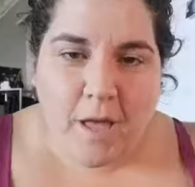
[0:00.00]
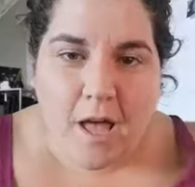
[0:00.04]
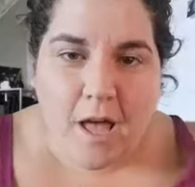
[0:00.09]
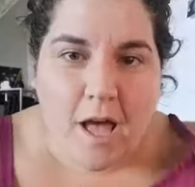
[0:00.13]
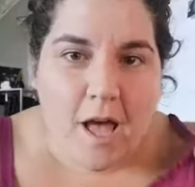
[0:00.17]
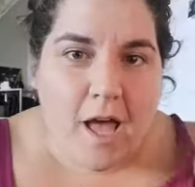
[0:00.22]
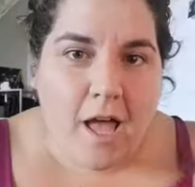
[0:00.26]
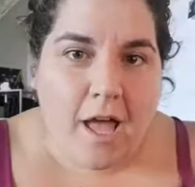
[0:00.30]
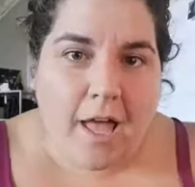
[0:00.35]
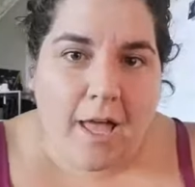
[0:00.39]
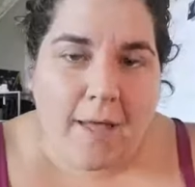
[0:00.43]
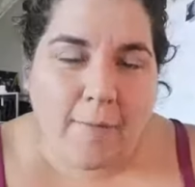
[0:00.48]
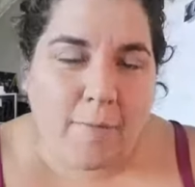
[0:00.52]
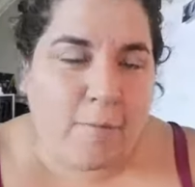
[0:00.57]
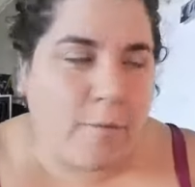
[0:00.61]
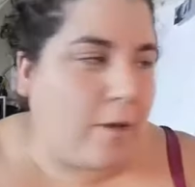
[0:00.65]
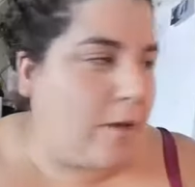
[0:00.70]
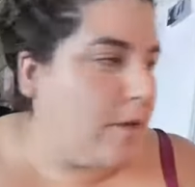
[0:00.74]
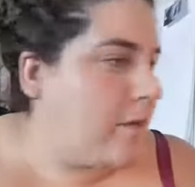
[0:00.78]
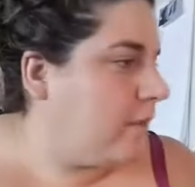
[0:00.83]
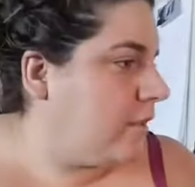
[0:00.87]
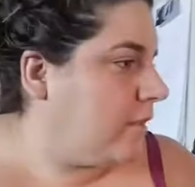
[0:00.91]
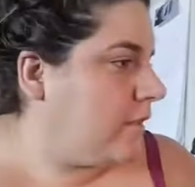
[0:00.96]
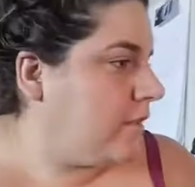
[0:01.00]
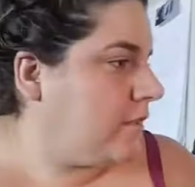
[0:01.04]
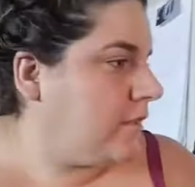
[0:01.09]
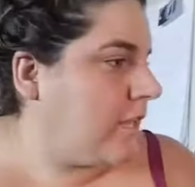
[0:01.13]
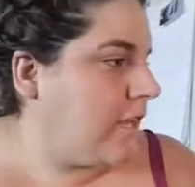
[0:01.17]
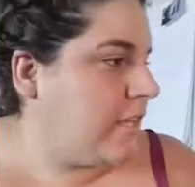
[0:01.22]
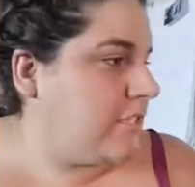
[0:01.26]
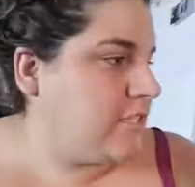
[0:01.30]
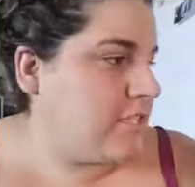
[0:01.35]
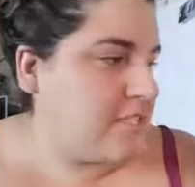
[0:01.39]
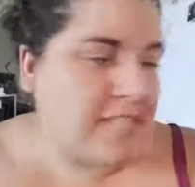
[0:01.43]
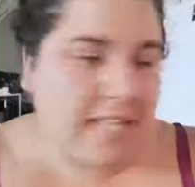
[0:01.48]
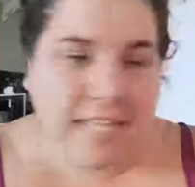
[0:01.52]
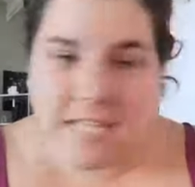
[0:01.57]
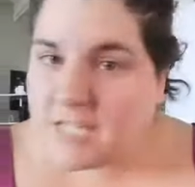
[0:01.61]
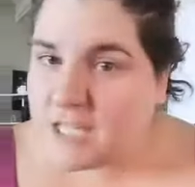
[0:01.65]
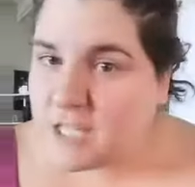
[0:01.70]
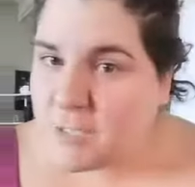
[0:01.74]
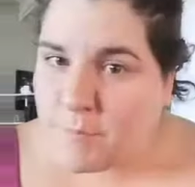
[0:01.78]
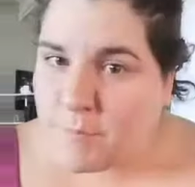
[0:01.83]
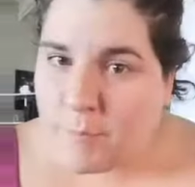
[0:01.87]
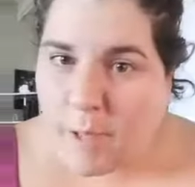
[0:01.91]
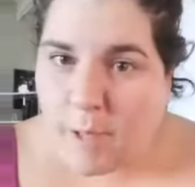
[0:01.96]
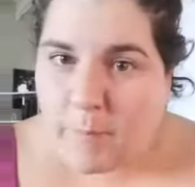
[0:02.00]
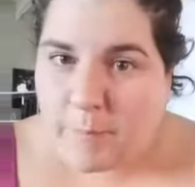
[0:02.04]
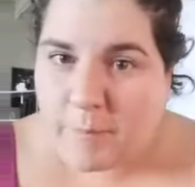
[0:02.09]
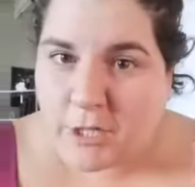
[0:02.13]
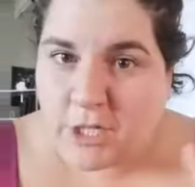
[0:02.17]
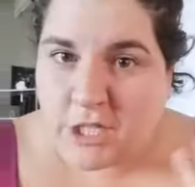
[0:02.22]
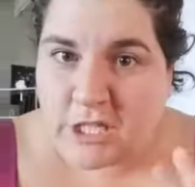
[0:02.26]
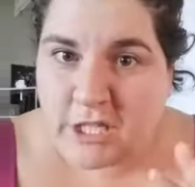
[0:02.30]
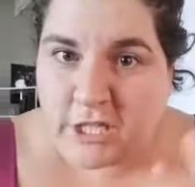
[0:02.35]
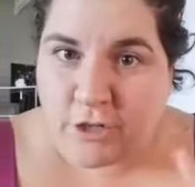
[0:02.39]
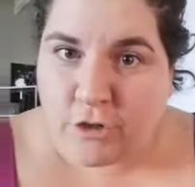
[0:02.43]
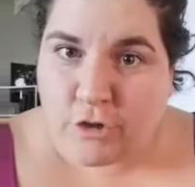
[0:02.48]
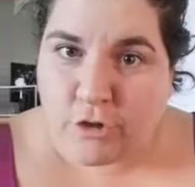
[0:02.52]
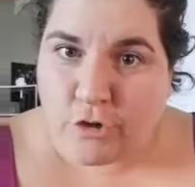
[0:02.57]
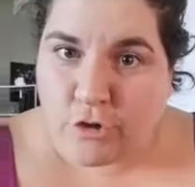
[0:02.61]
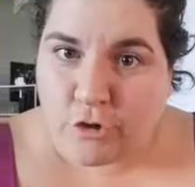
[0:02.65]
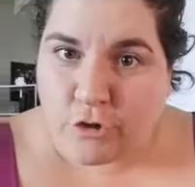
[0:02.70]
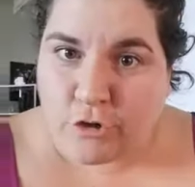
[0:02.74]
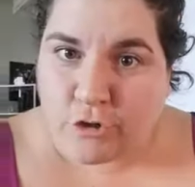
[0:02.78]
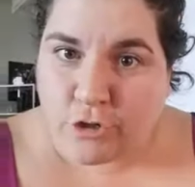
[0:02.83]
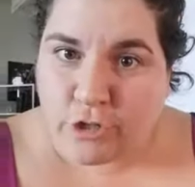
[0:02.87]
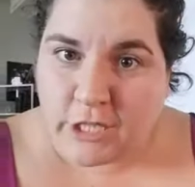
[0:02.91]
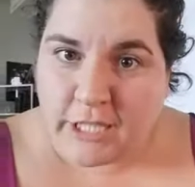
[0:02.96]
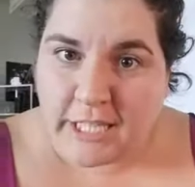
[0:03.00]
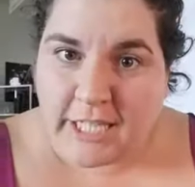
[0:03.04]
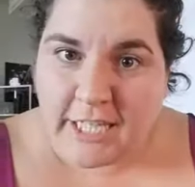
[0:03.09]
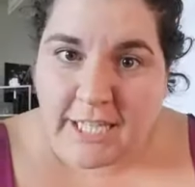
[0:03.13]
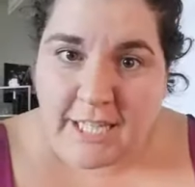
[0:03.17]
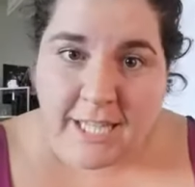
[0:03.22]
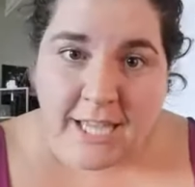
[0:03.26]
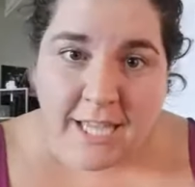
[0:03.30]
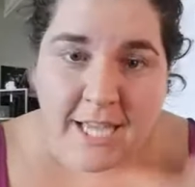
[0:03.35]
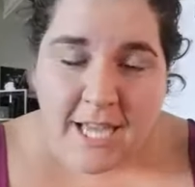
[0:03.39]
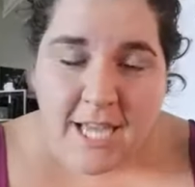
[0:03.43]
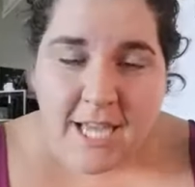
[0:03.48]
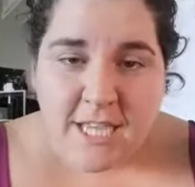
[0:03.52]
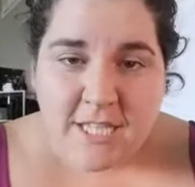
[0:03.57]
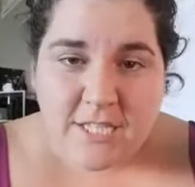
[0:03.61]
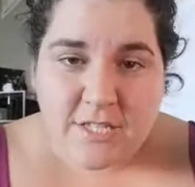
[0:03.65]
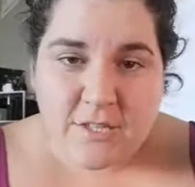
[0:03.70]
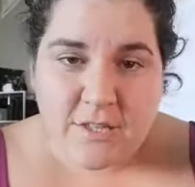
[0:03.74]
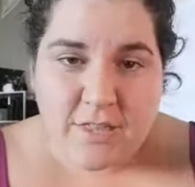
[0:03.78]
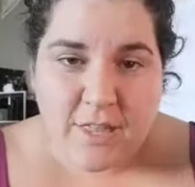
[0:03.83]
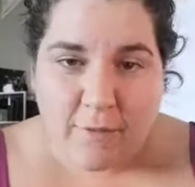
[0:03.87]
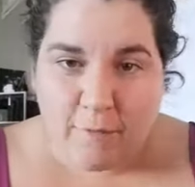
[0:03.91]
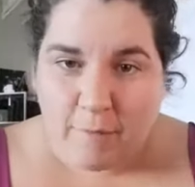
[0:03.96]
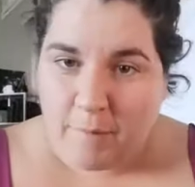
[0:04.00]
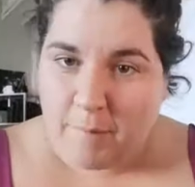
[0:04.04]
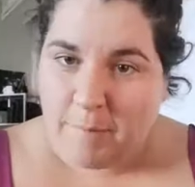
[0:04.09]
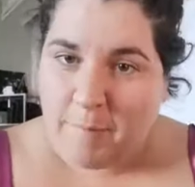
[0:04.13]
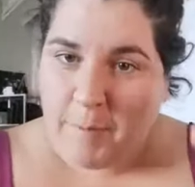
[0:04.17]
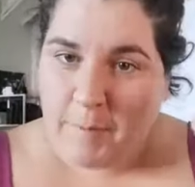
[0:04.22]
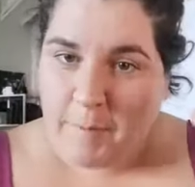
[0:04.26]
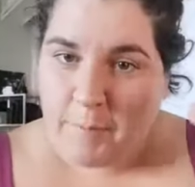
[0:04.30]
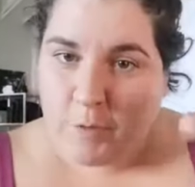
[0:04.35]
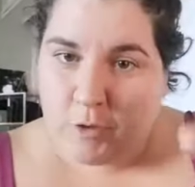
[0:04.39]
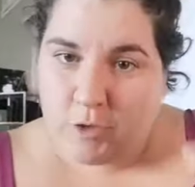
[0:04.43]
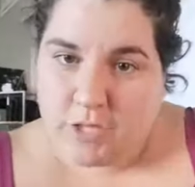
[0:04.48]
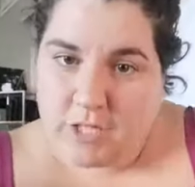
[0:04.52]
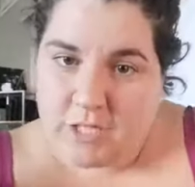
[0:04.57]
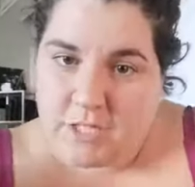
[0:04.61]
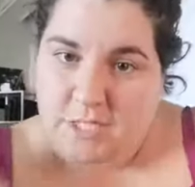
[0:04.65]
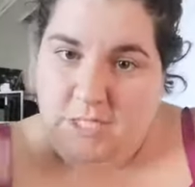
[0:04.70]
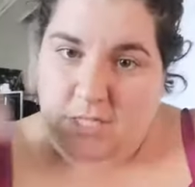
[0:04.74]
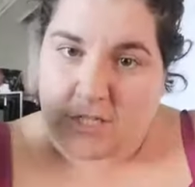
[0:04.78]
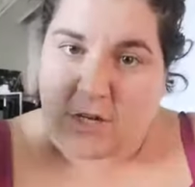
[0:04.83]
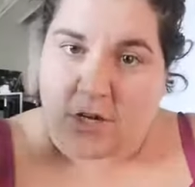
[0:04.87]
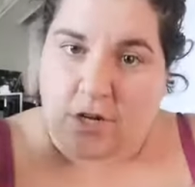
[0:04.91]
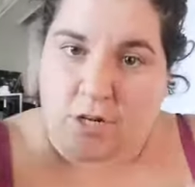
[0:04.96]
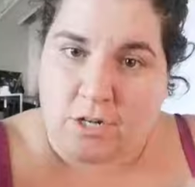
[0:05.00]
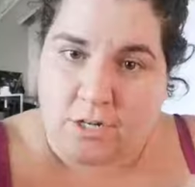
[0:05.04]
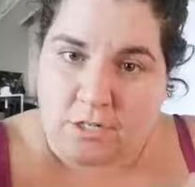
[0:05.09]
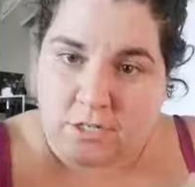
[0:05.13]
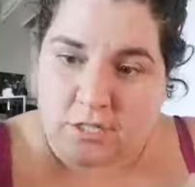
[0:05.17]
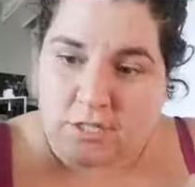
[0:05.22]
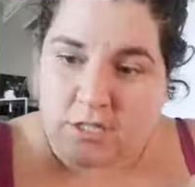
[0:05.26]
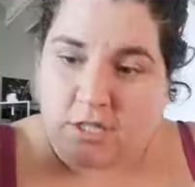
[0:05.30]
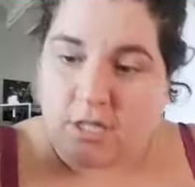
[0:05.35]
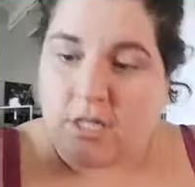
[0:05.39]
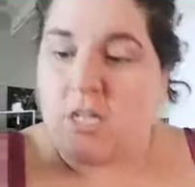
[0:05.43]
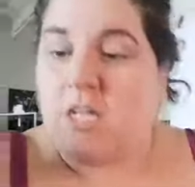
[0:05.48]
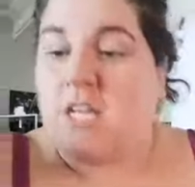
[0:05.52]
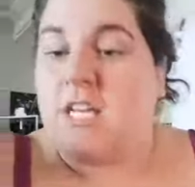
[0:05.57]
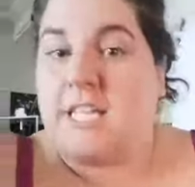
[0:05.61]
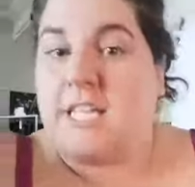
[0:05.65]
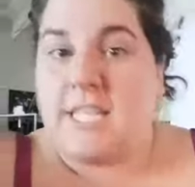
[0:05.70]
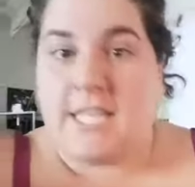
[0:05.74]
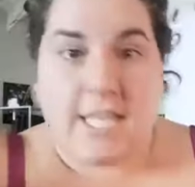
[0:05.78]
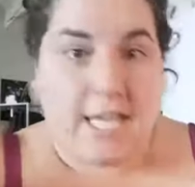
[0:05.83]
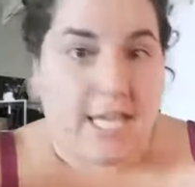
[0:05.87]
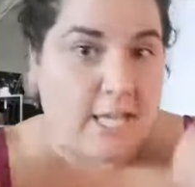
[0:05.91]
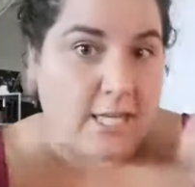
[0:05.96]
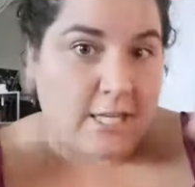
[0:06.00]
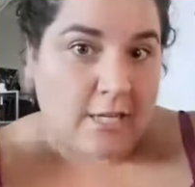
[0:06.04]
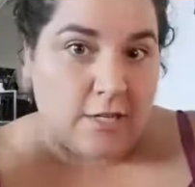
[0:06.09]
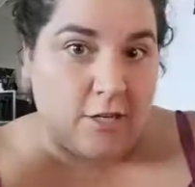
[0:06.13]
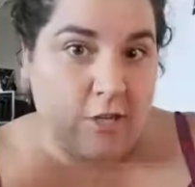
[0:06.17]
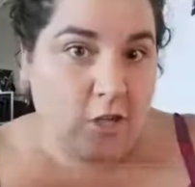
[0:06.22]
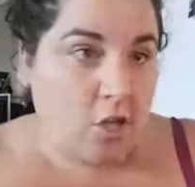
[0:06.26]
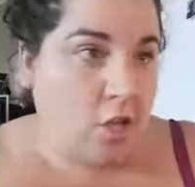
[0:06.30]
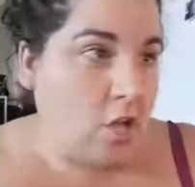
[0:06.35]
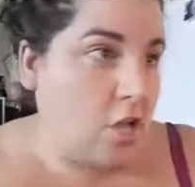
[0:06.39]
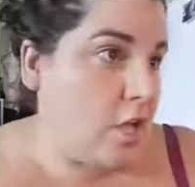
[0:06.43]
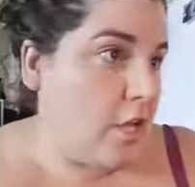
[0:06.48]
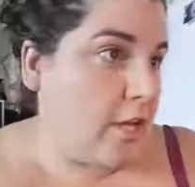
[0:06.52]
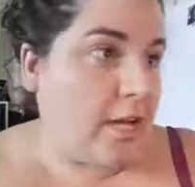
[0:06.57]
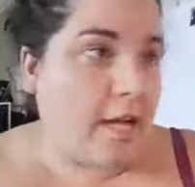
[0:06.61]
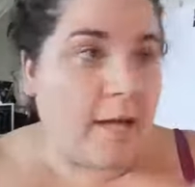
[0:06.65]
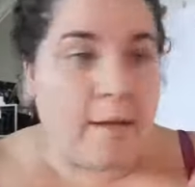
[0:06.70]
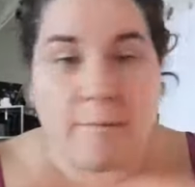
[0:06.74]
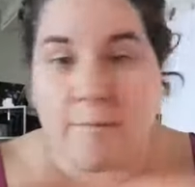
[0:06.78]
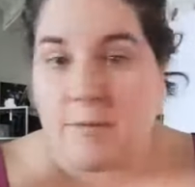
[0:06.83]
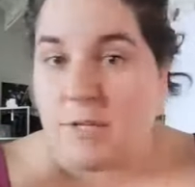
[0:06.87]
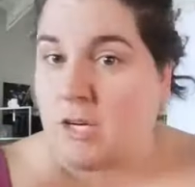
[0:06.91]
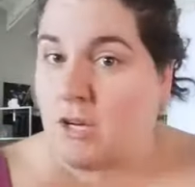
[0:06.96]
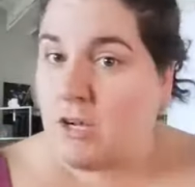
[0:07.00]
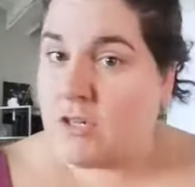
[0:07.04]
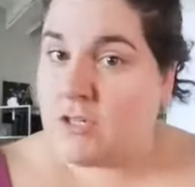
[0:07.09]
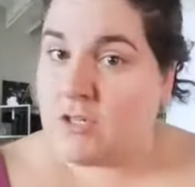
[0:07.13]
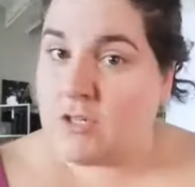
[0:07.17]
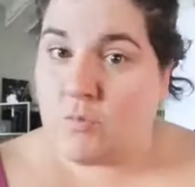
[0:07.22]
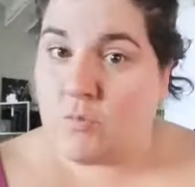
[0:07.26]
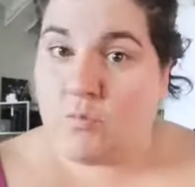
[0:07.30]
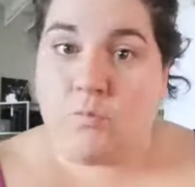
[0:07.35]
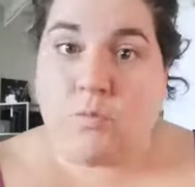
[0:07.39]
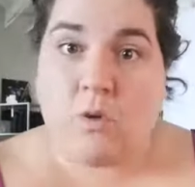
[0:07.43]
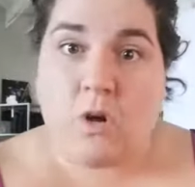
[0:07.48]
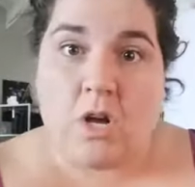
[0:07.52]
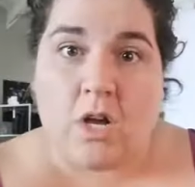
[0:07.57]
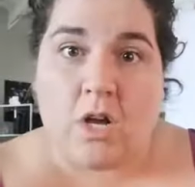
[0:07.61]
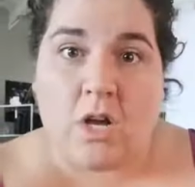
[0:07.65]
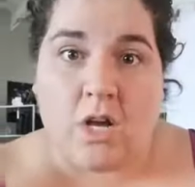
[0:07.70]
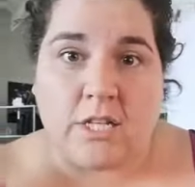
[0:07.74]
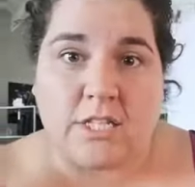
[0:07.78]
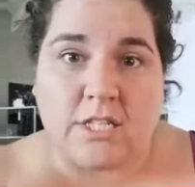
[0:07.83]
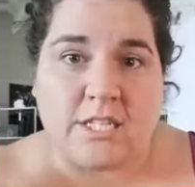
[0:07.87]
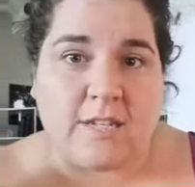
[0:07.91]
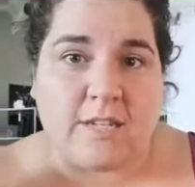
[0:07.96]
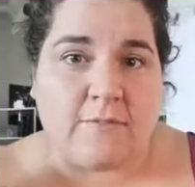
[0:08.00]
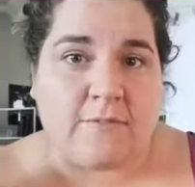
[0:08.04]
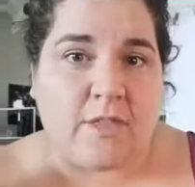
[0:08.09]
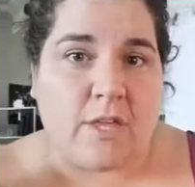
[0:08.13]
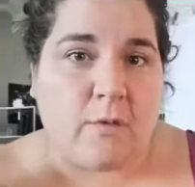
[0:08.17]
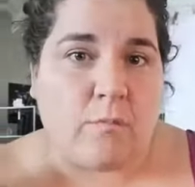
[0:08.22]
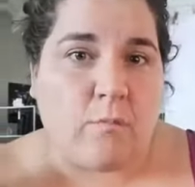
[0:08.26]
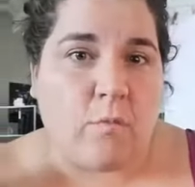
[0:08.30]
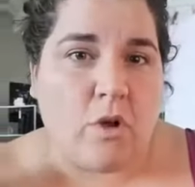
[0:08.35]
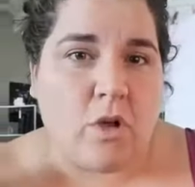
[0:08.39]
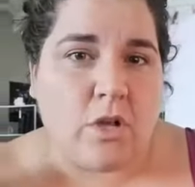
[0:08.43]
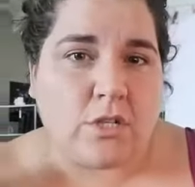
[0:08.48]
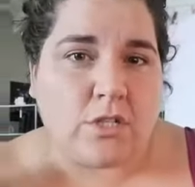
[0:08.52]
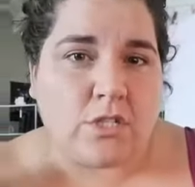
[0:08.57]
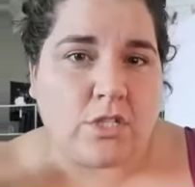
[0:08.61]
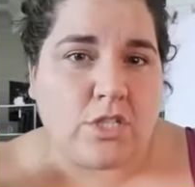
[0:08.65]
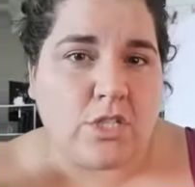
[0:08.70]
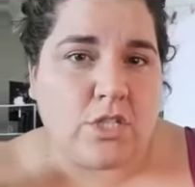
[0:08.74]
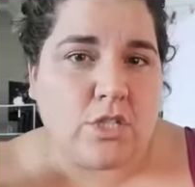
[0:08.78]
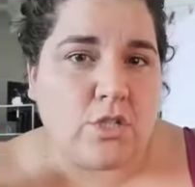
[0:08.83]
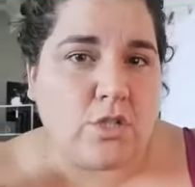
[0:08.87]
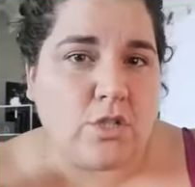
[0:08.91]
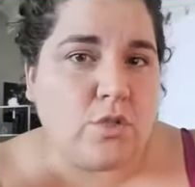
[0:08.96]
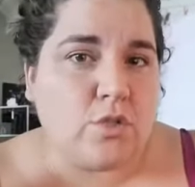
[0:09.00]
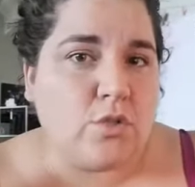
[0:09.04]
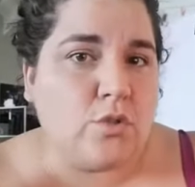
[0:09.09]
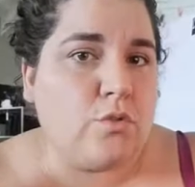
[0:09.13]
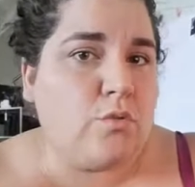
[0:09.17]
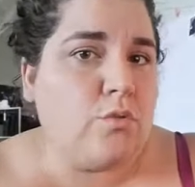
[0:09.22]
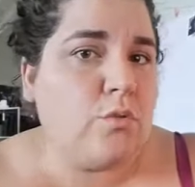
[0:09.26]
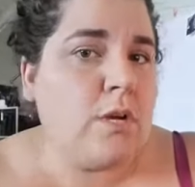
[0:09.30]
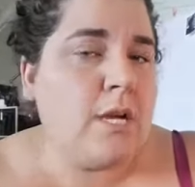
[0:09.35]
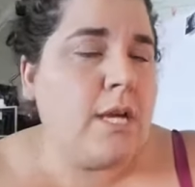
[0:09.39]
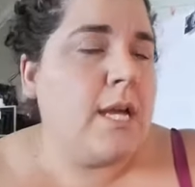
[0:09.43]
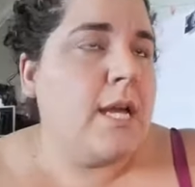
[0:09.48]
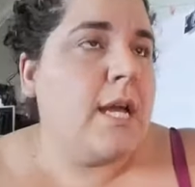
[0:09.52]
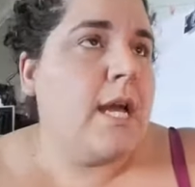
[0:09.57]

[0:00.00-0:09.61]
I decided to pop on a little early so that way people could start getting on, coming on to watch if they want to.